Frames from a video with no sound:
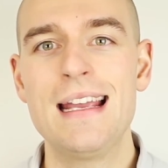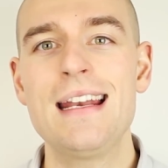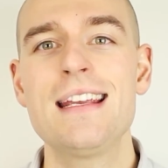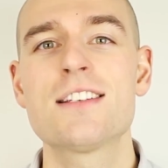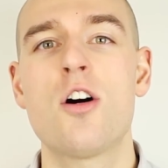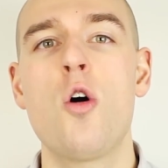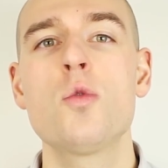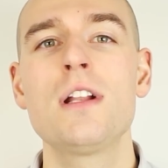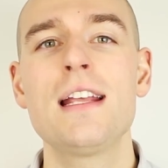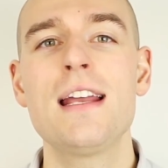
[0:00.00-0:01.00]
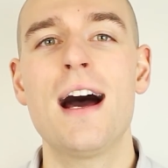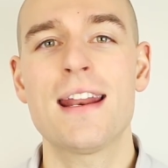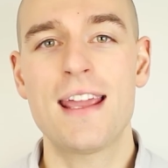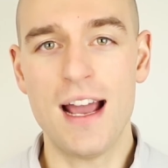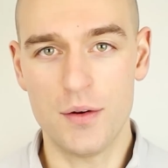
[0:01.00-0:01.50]
It is only
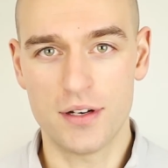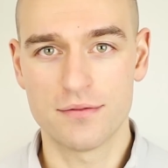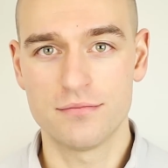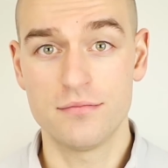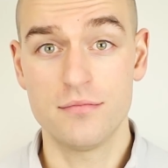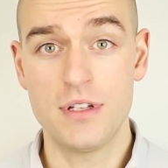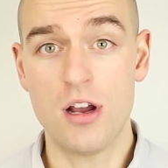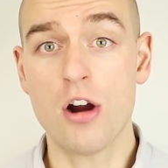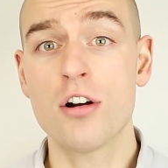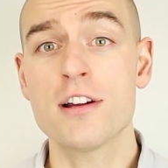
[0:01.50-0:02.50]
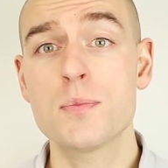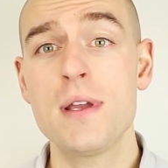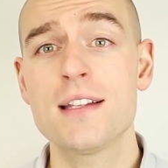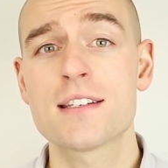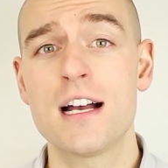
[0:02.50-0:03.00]
an account. The
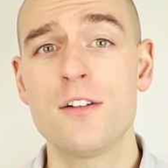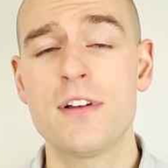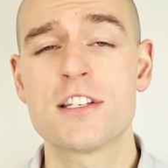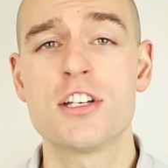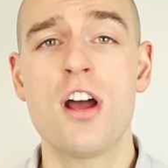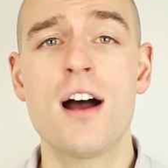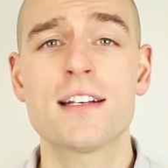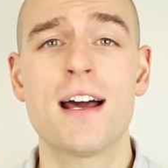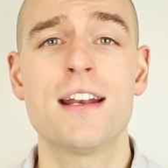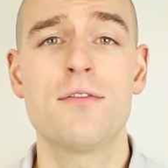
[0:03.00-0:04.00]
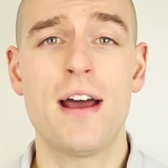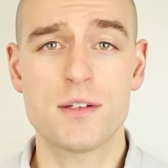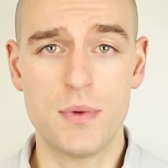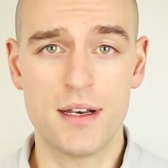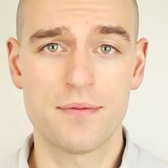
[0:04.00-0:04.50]
RRSP itself is not an
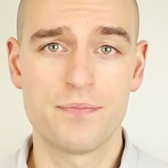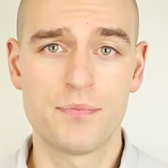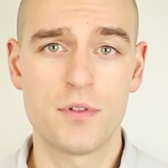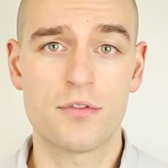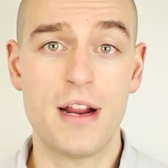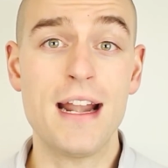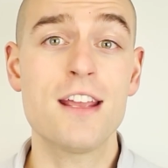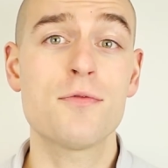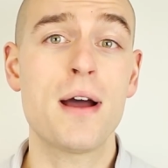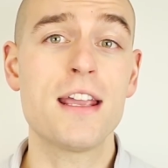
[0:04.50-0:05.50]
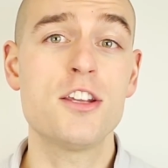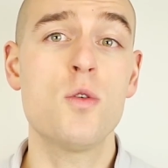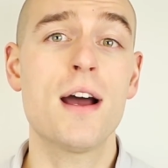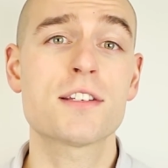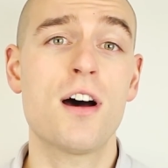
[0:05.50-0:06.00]
investment. For any of my
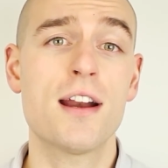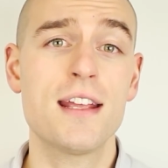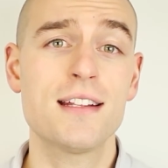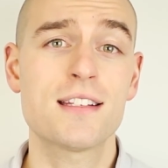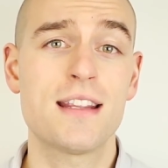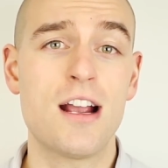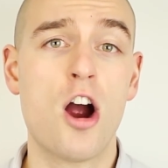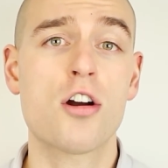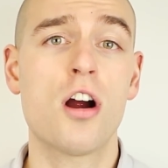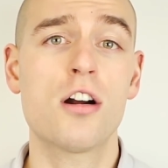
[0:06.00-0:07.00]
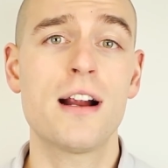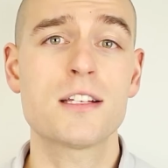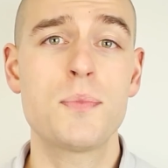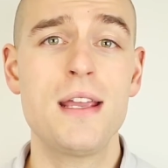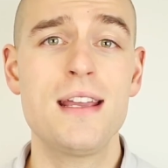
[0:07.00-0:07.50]
US audience, the
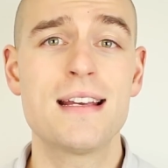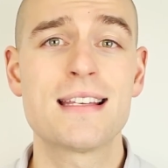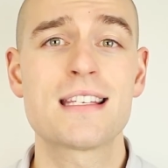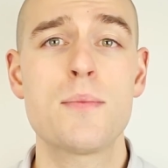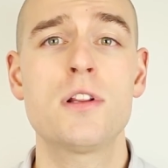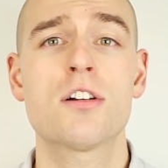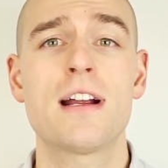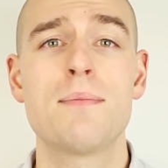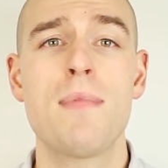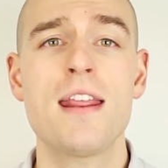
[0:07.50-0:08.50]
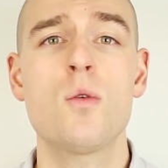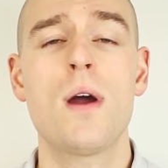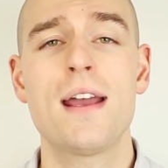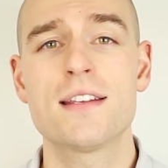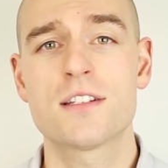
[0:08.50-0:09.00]
RRSP is similar in many
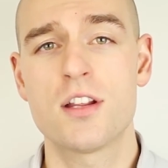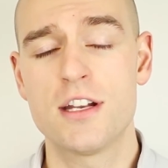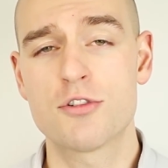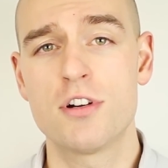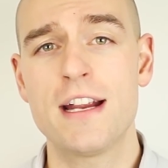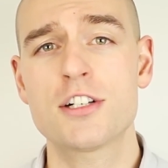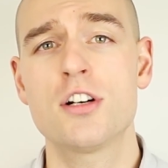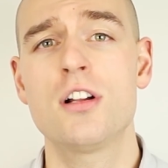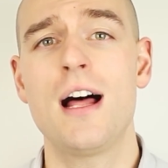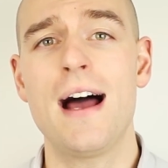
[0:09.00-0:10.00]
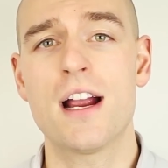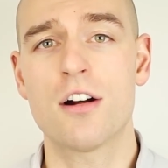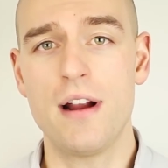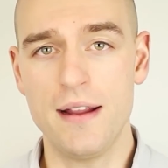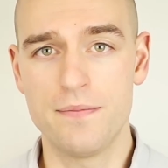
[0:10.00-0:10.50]
ways to the traditional
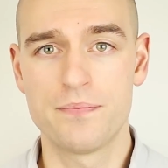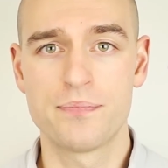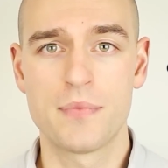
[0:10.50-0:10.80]
IRA.